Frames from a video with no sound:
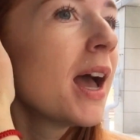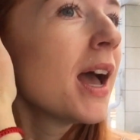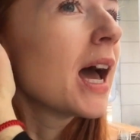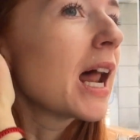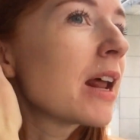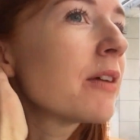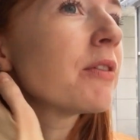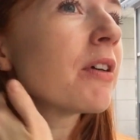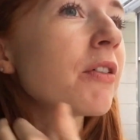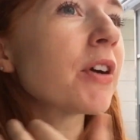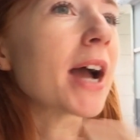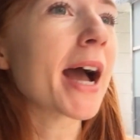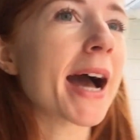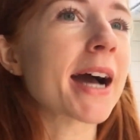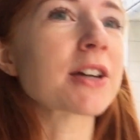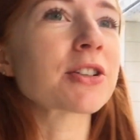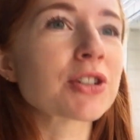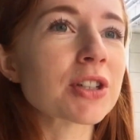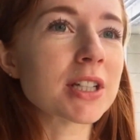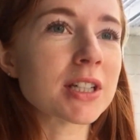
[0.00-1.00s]
And I've never
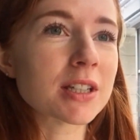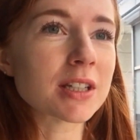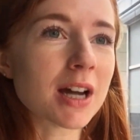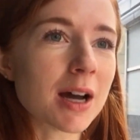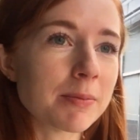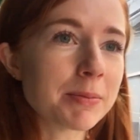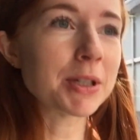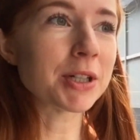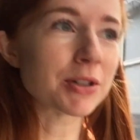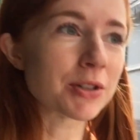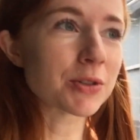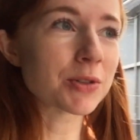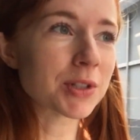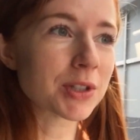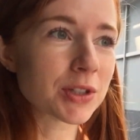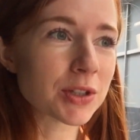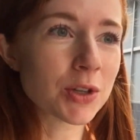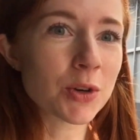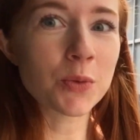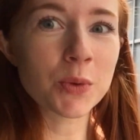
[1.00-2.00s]
actually stopped here, so
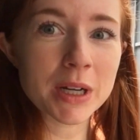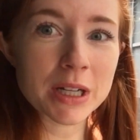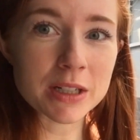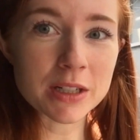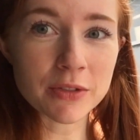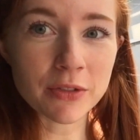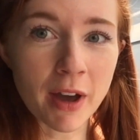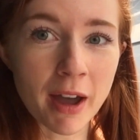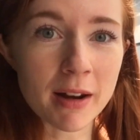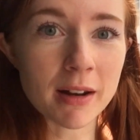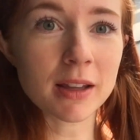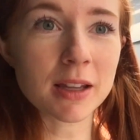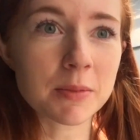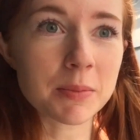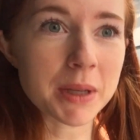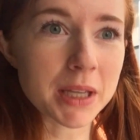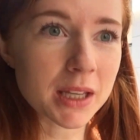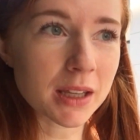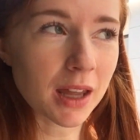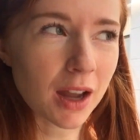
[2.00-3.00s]
it's so weird to finally
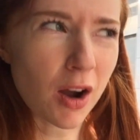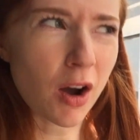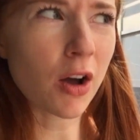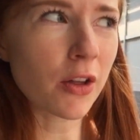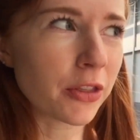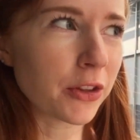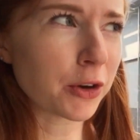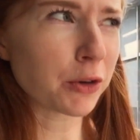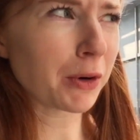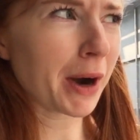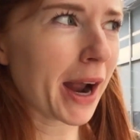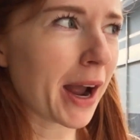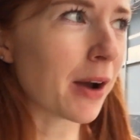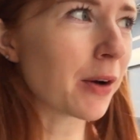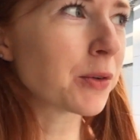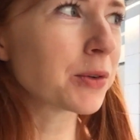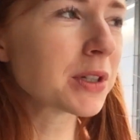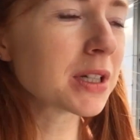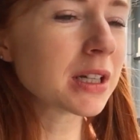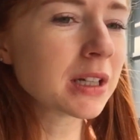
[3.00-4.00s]
be like on the
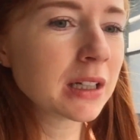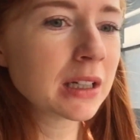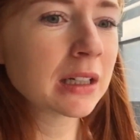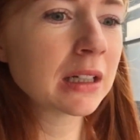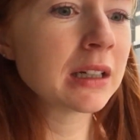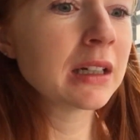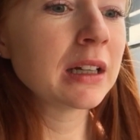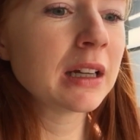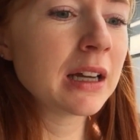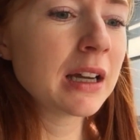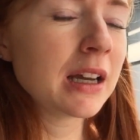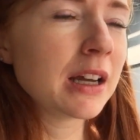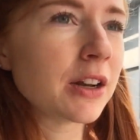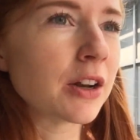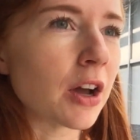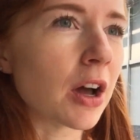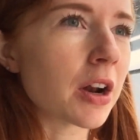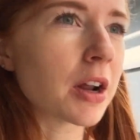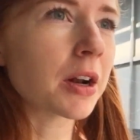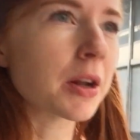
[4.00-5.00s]
ground,
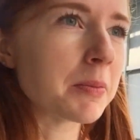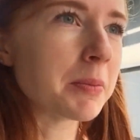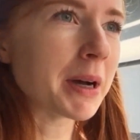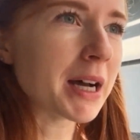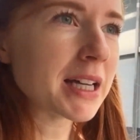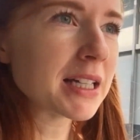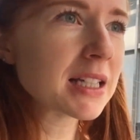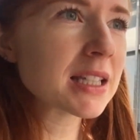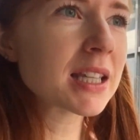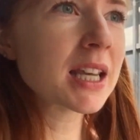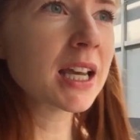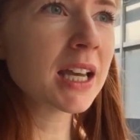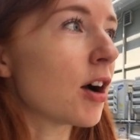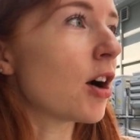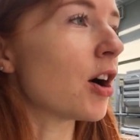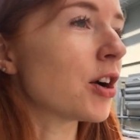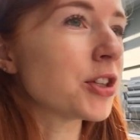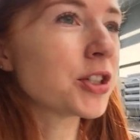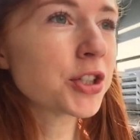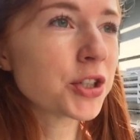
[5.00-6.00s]
not on a bus.
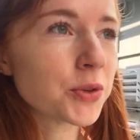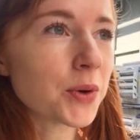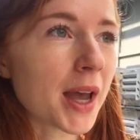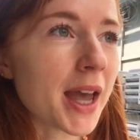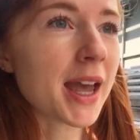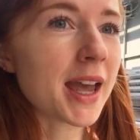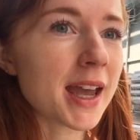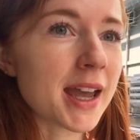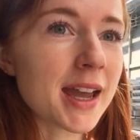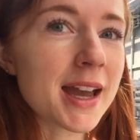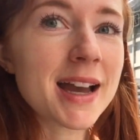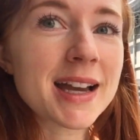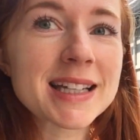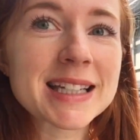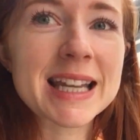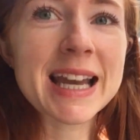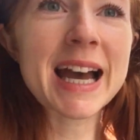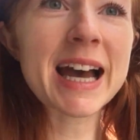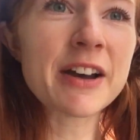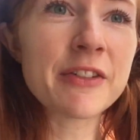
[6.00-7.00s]
Onto a
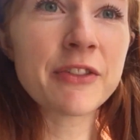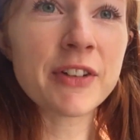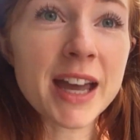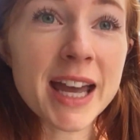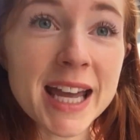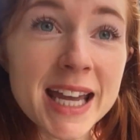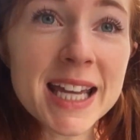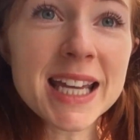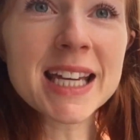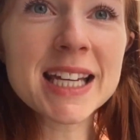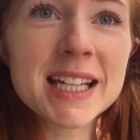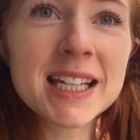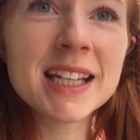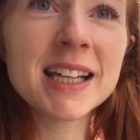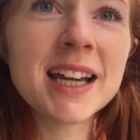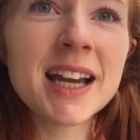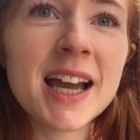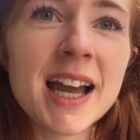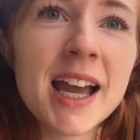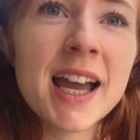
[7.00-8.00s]
cafe.
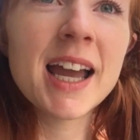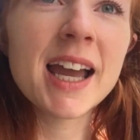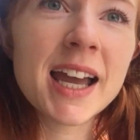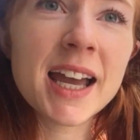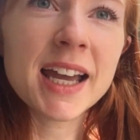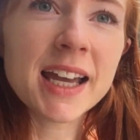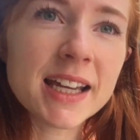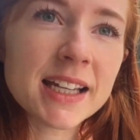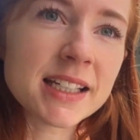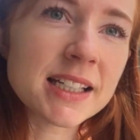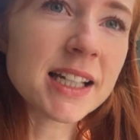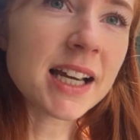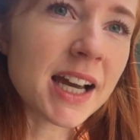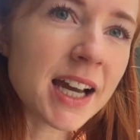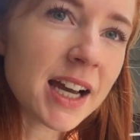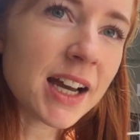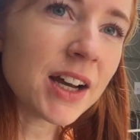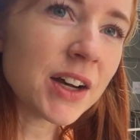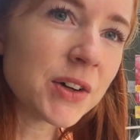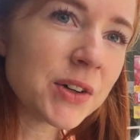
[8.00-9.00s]
And
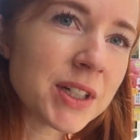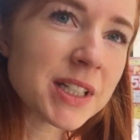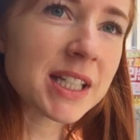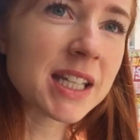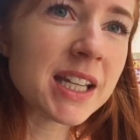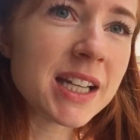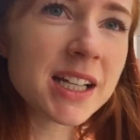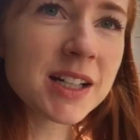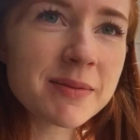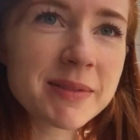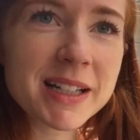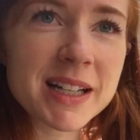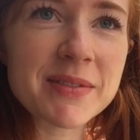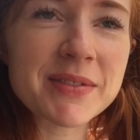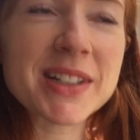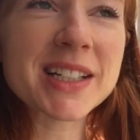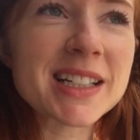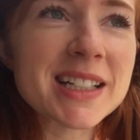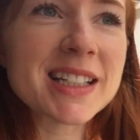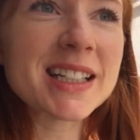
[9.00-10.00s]
oh, it's here, but I'm
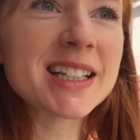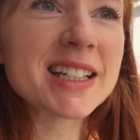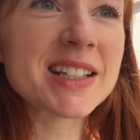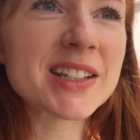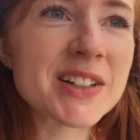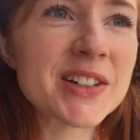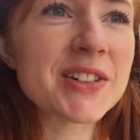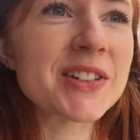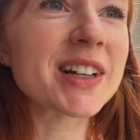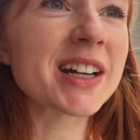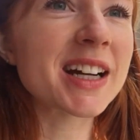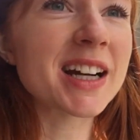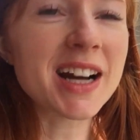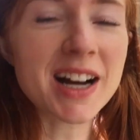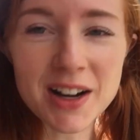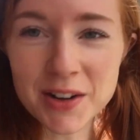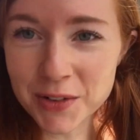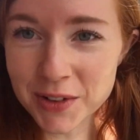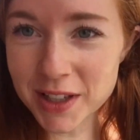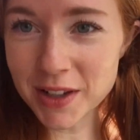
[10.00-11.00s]
early, so we're gonna
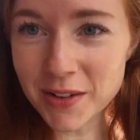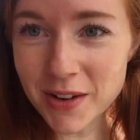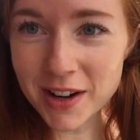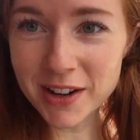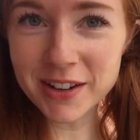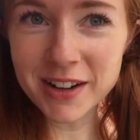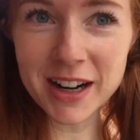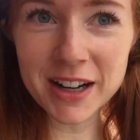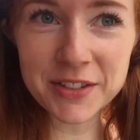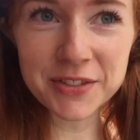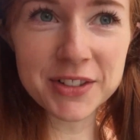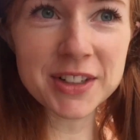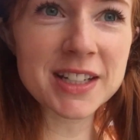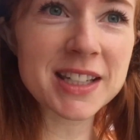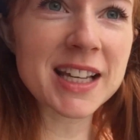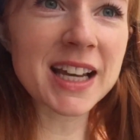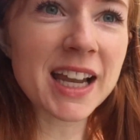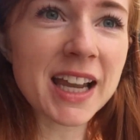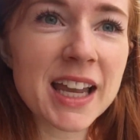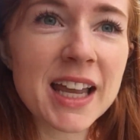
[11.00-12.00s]
awkwardly walk around for a
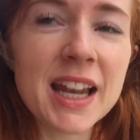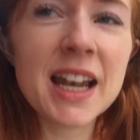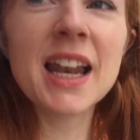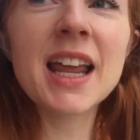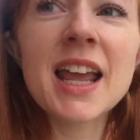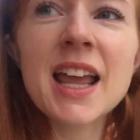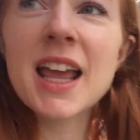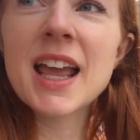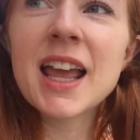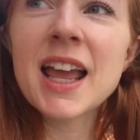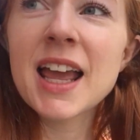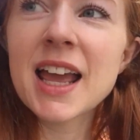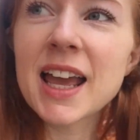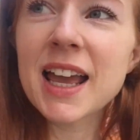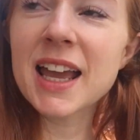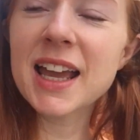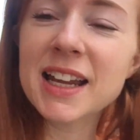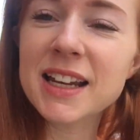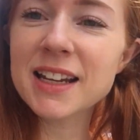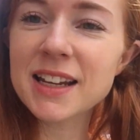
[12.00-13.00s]
second.
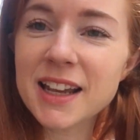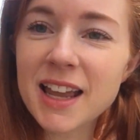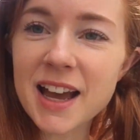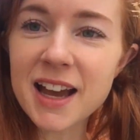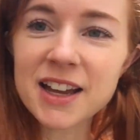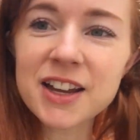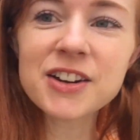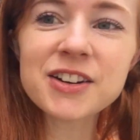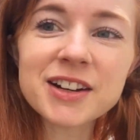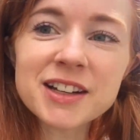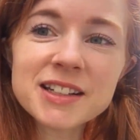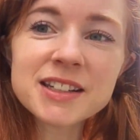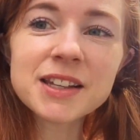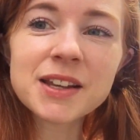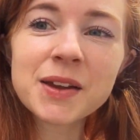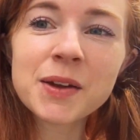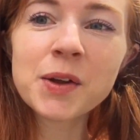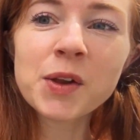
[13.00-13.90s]
And yeah, here it is.